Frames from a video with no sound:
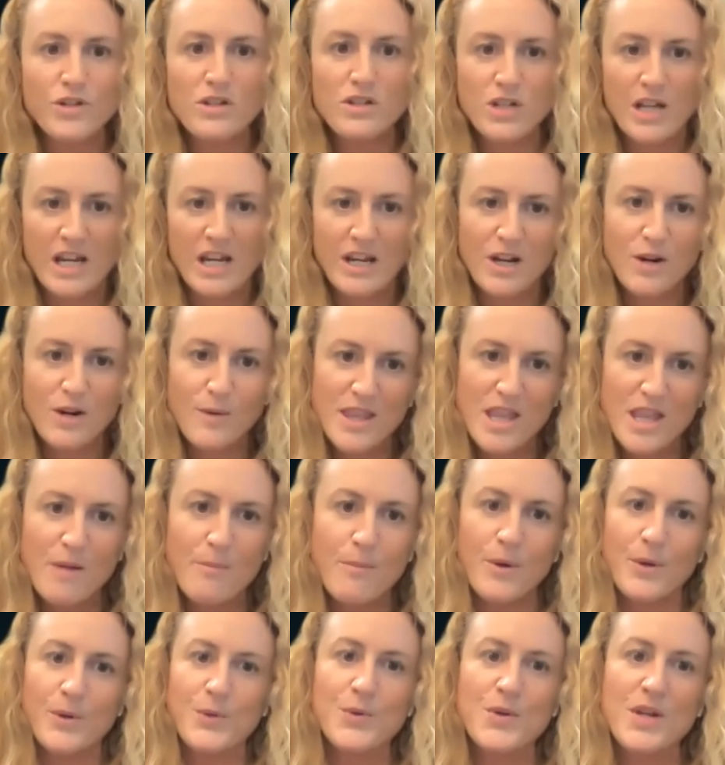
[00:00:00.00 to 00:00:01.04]
taken away that
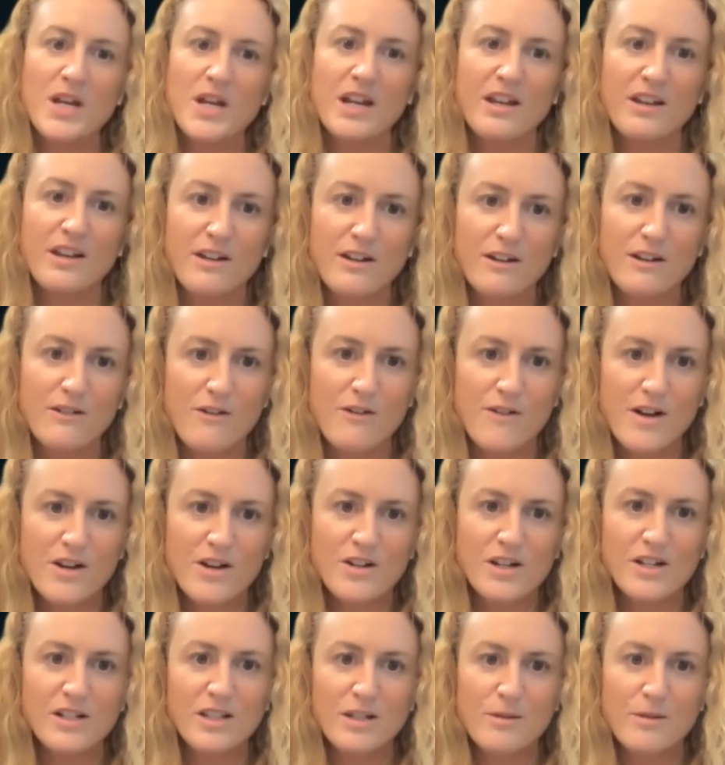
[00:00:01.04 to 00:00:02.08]
bottleneck
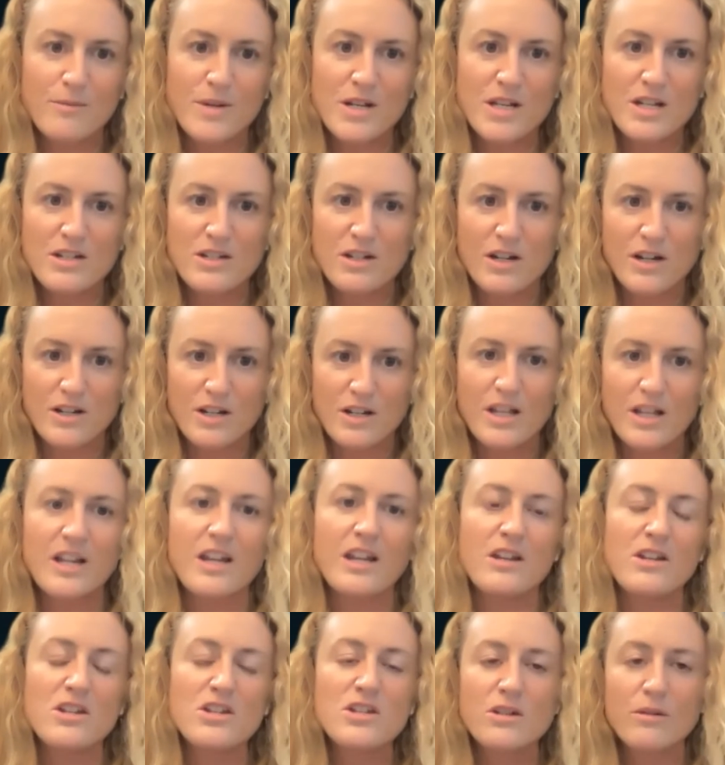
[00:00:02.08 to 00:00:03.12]
around unlimited data, like,
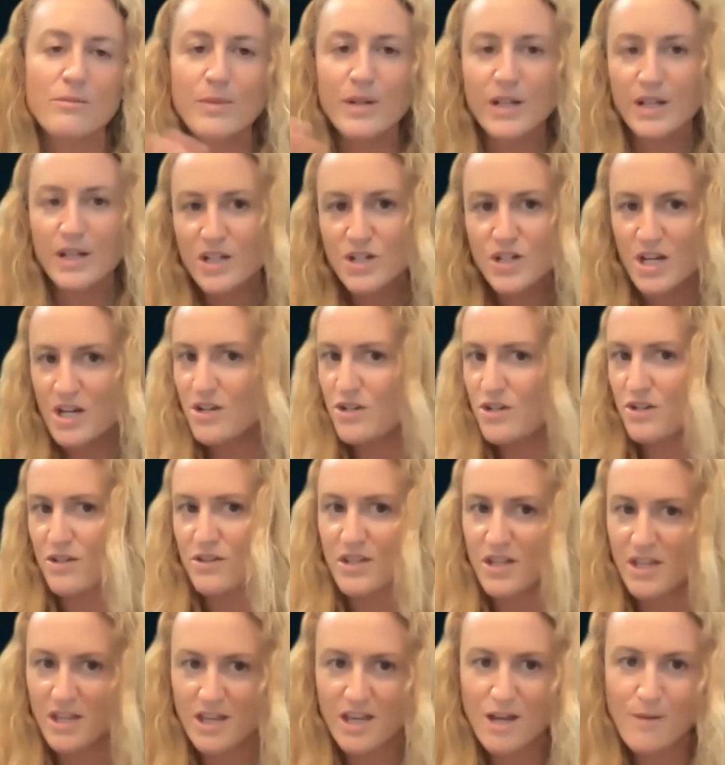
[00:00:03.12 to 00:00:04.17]
can completely change your
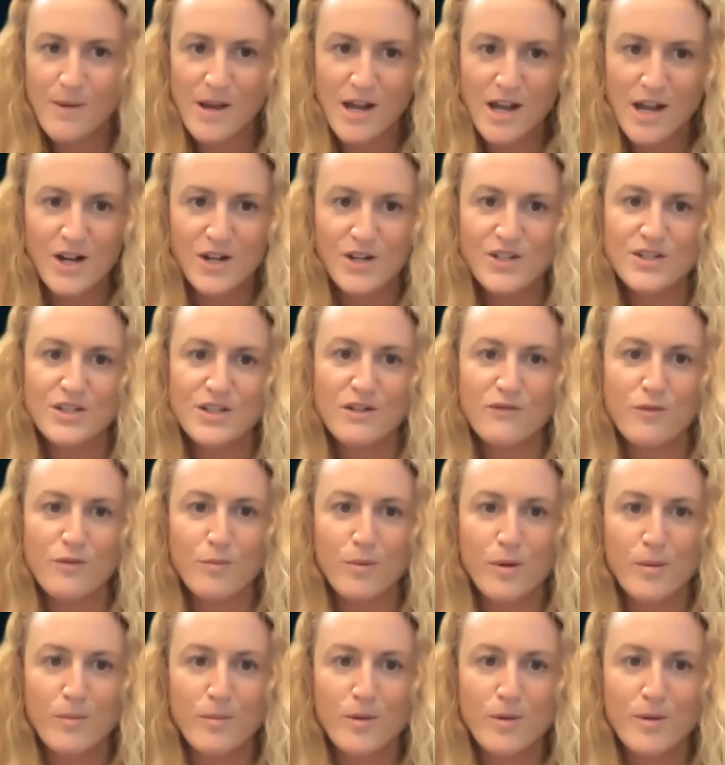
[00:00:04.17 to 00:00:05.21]
thinking about how you solve a
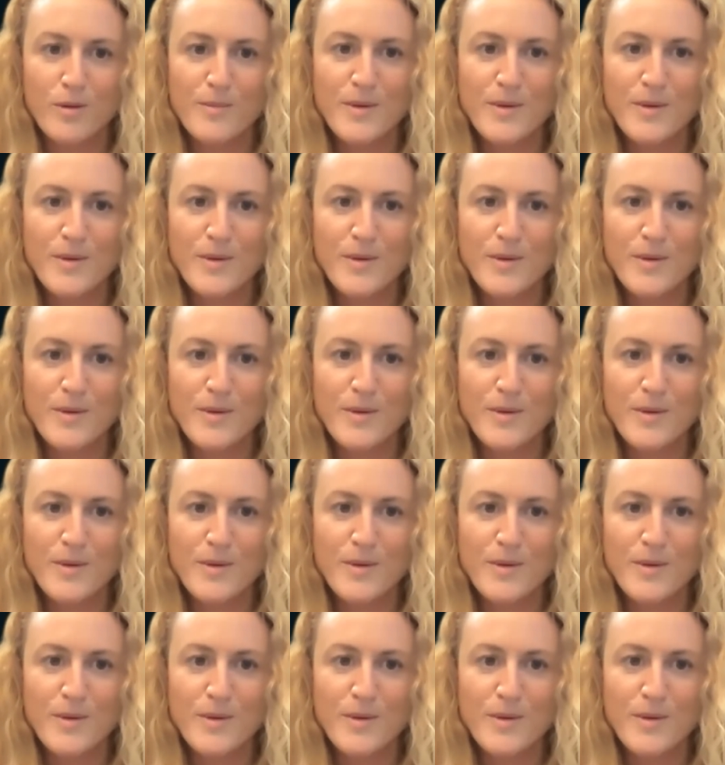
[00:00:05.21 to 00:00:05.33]
problem.